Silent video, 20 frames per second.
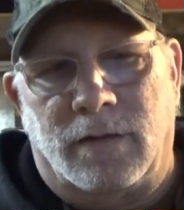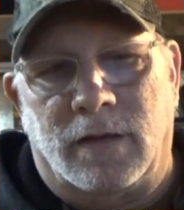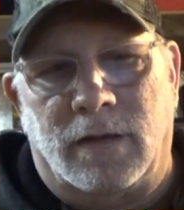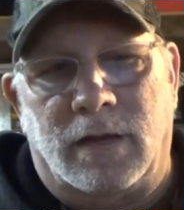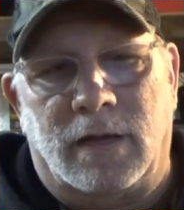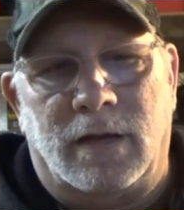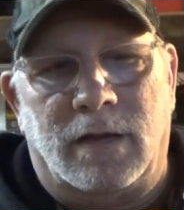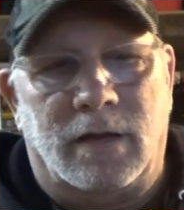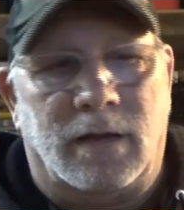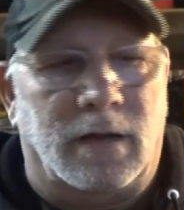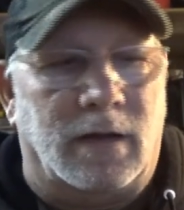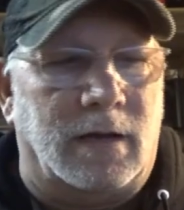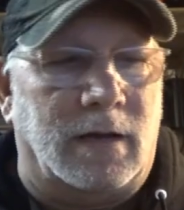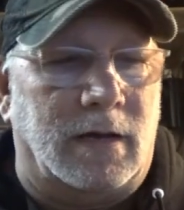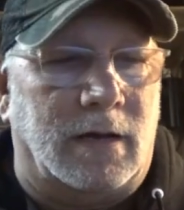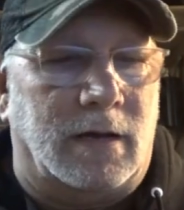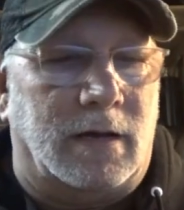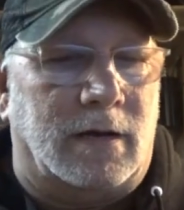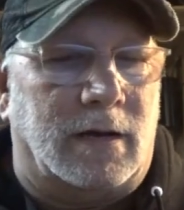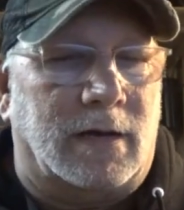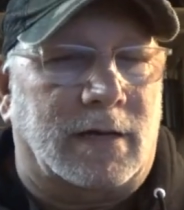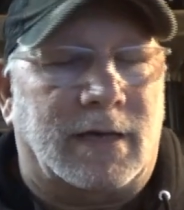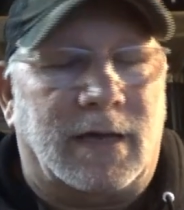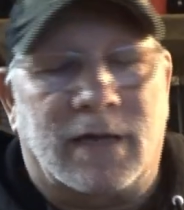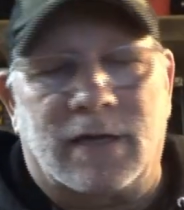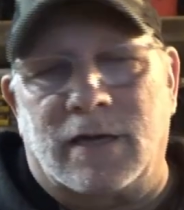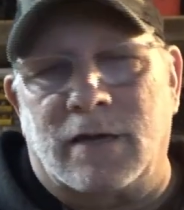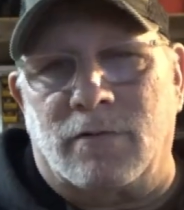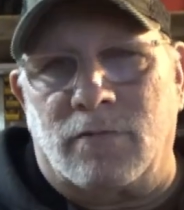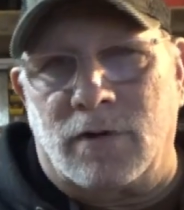and I
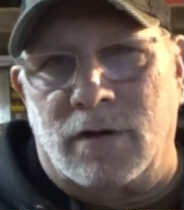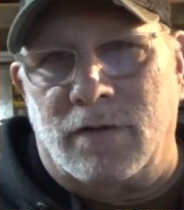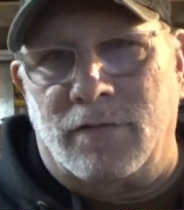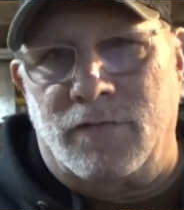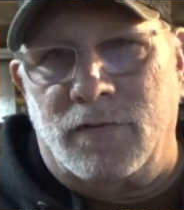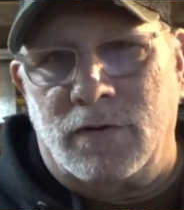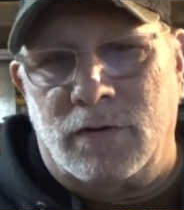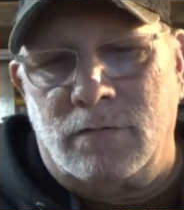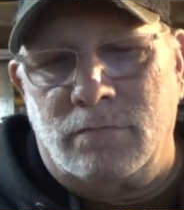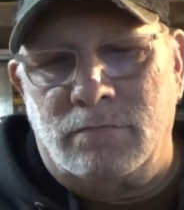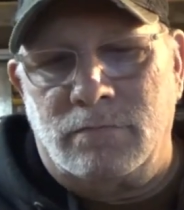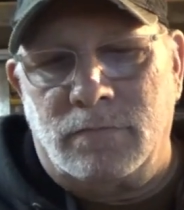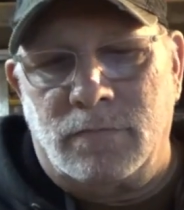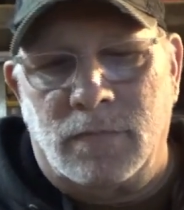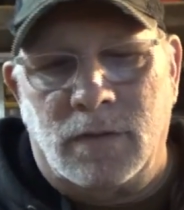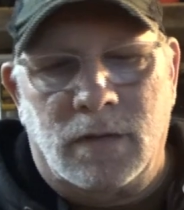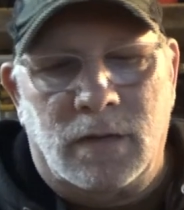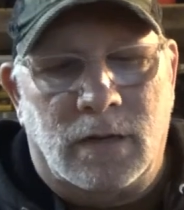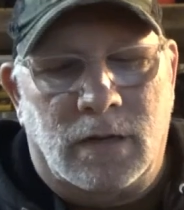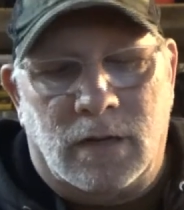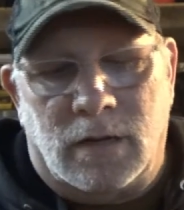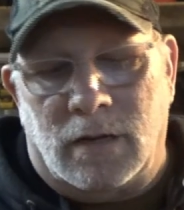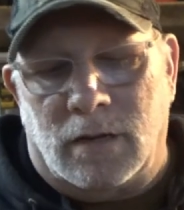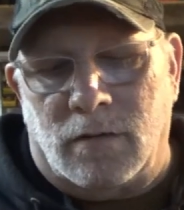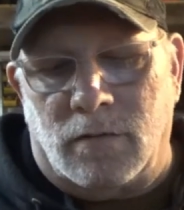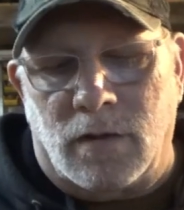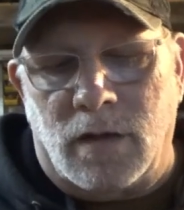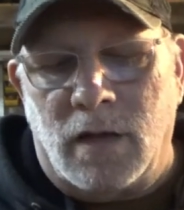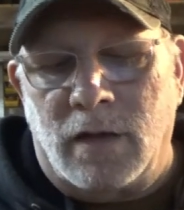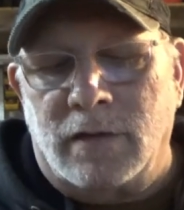can't get rid of them,
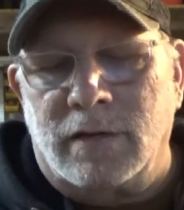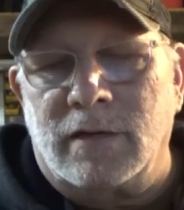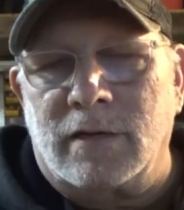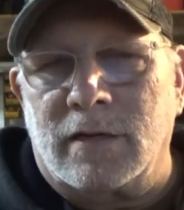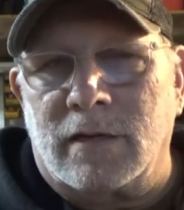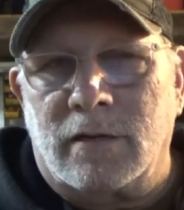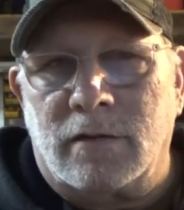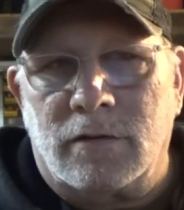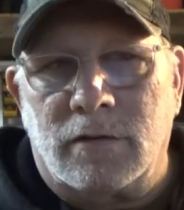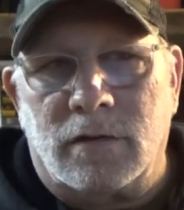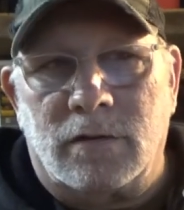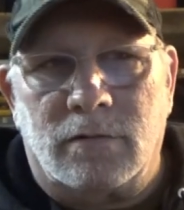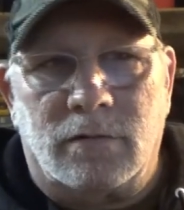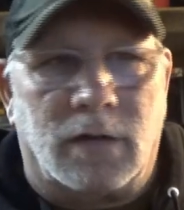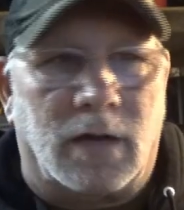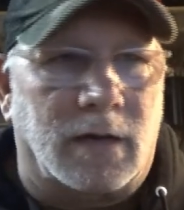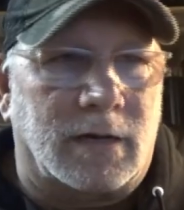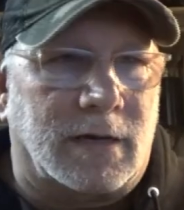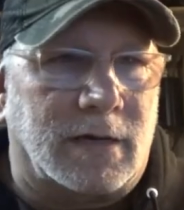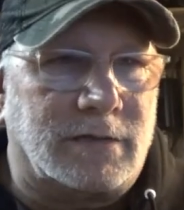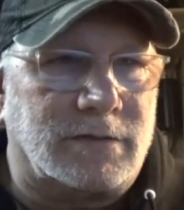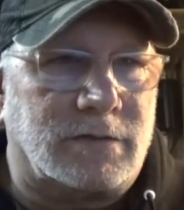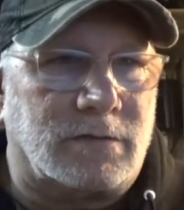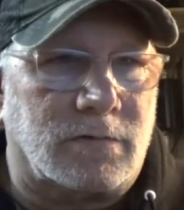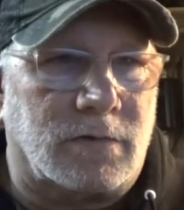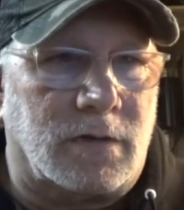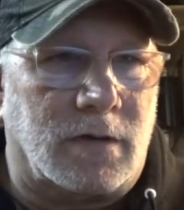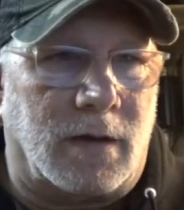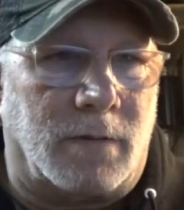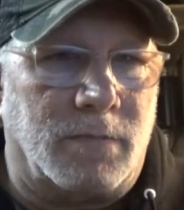well, I guess I'm
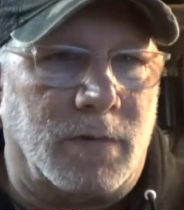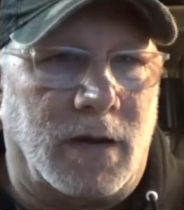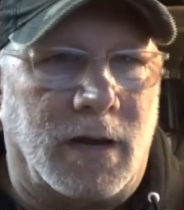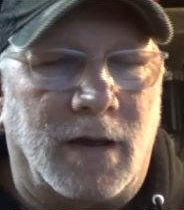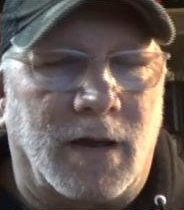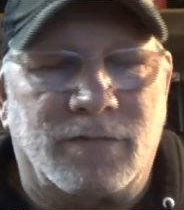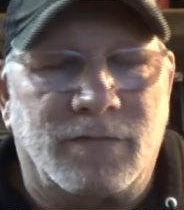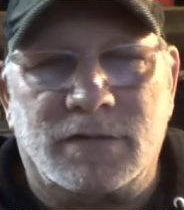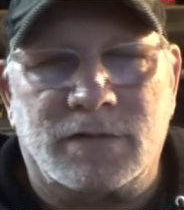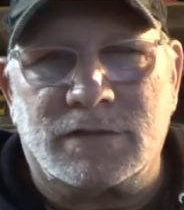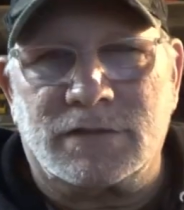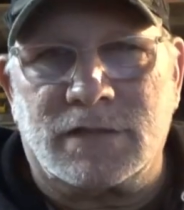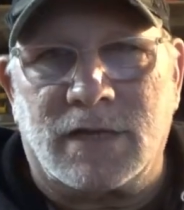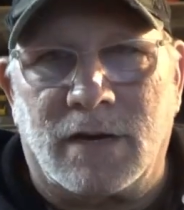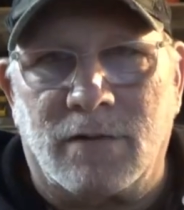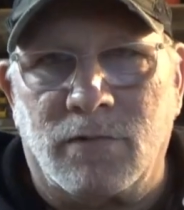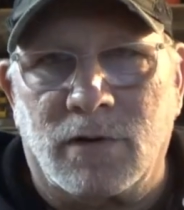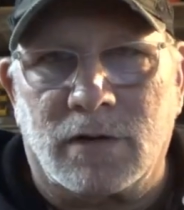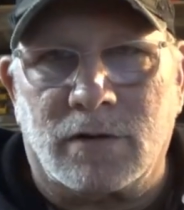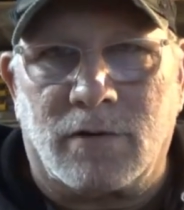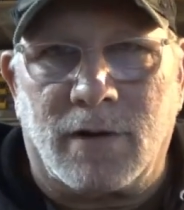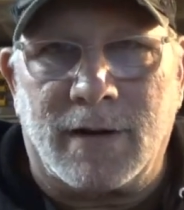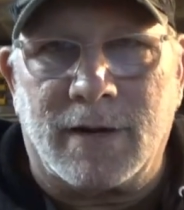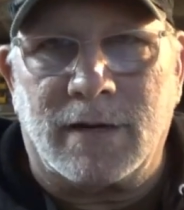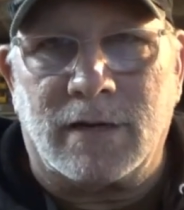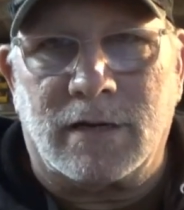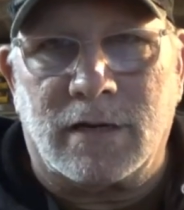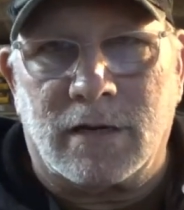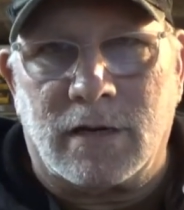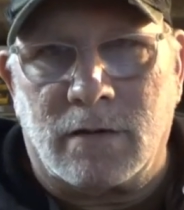going to have to decide what
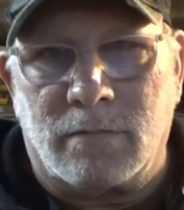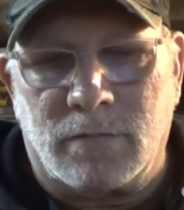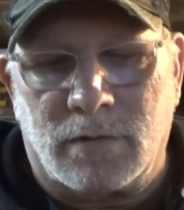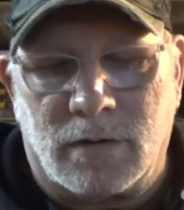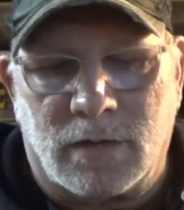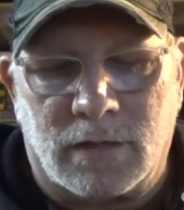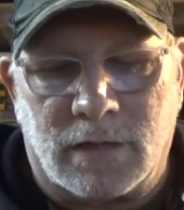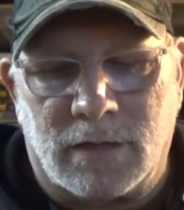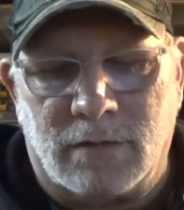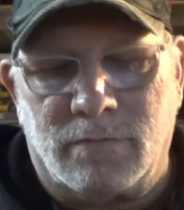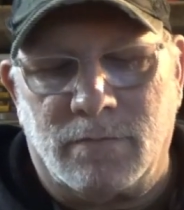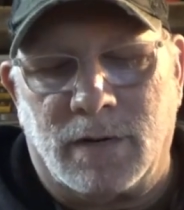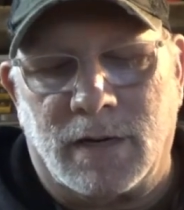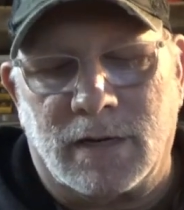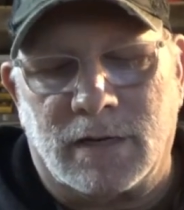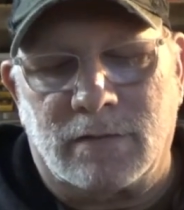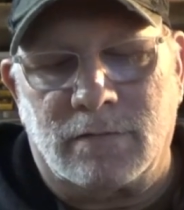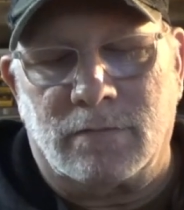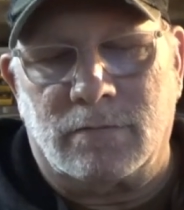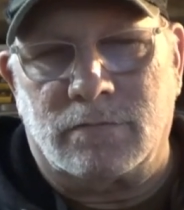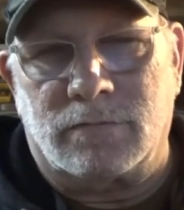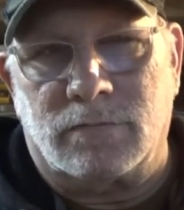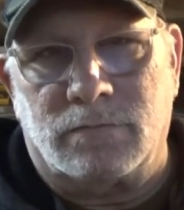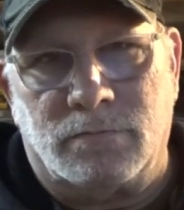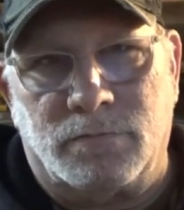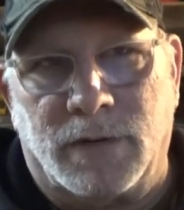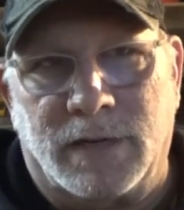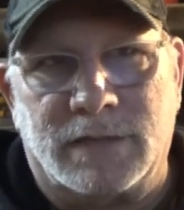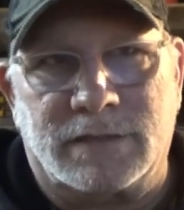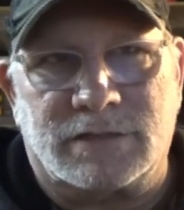grandkid I'm going to give my
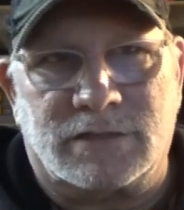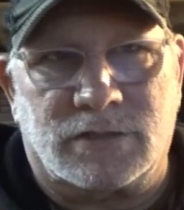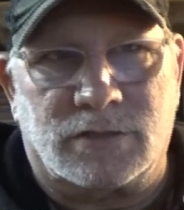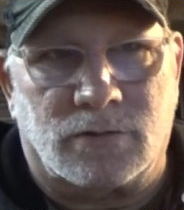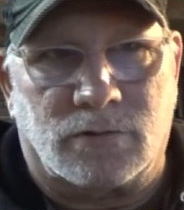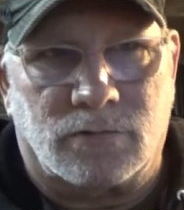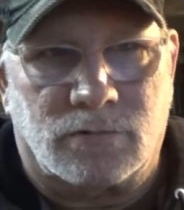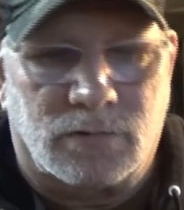bikes to.